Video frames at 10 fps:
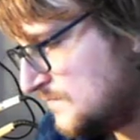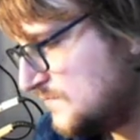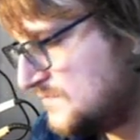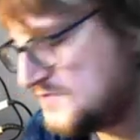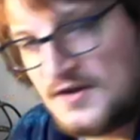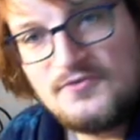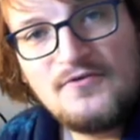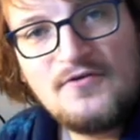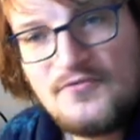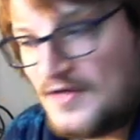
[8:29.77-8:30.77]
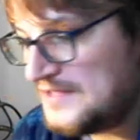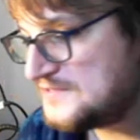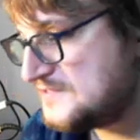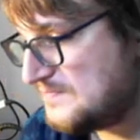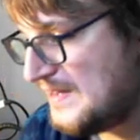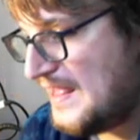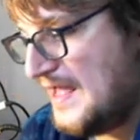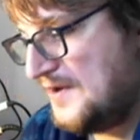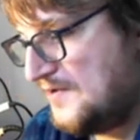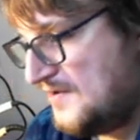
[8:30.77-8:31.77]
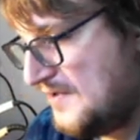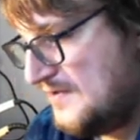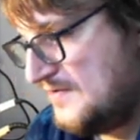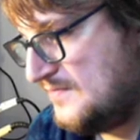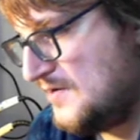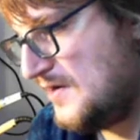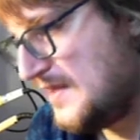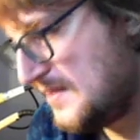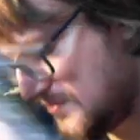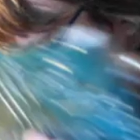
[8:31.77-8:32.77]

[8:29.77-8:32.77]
So, that's the plan. I'm in the